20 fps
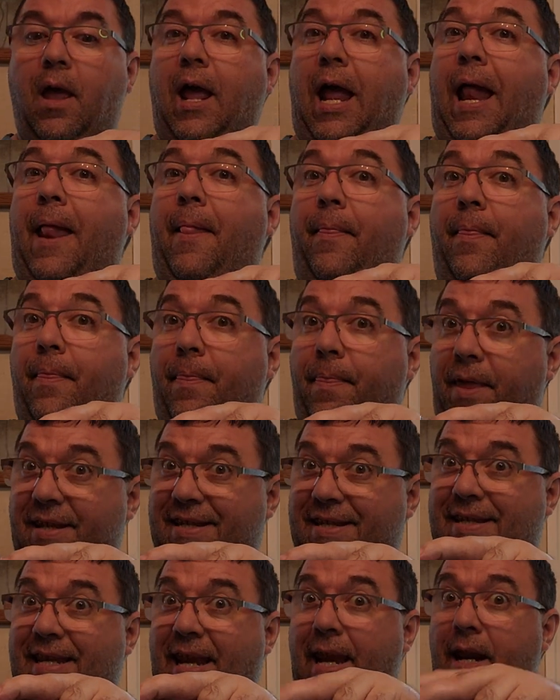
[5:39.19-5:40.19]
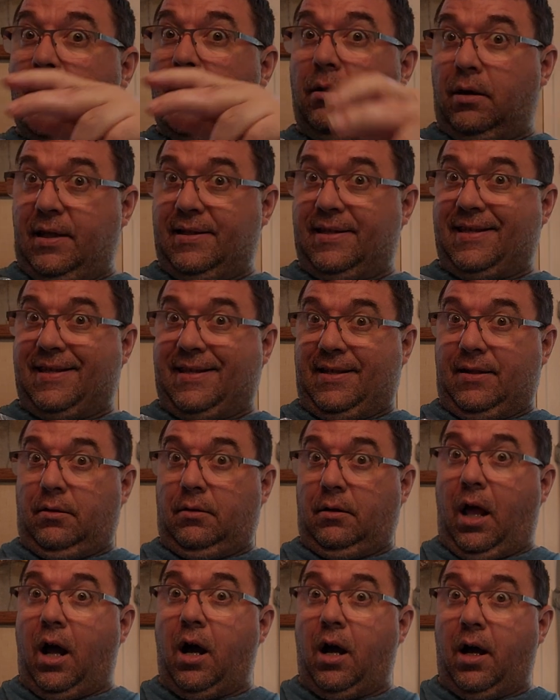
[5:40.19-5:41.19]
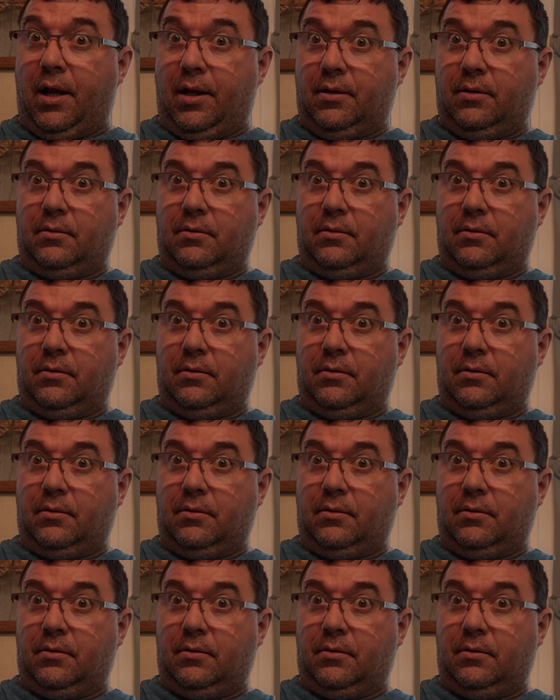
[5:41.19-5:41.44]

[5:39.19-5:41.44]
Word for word: And the sale is still on.